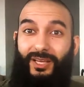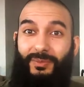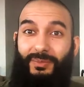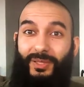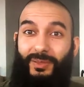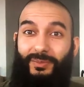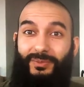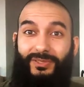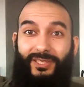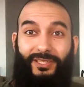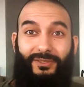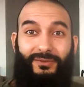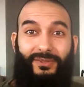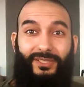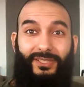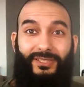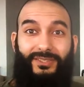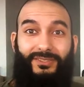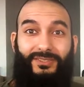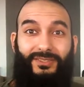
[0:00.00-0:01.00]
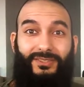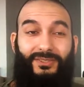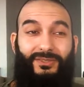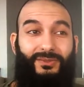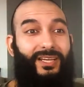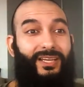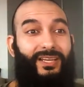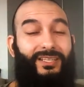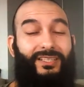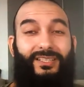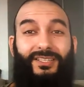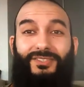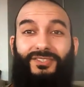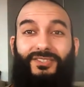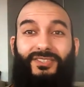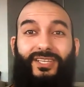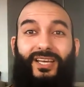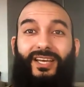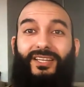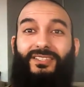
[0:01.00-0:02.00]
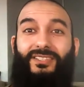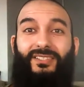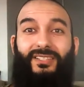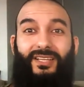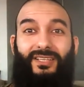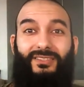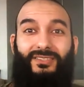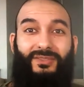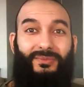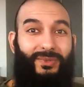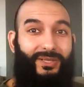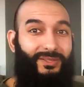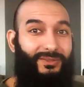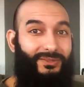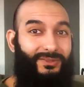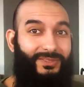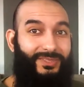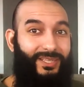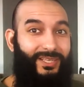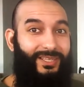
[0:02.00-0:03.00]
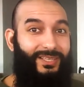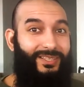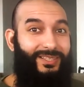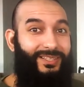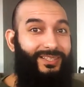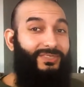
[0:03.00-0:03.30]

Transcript: people I run into, and it just adds a lot to my whole day.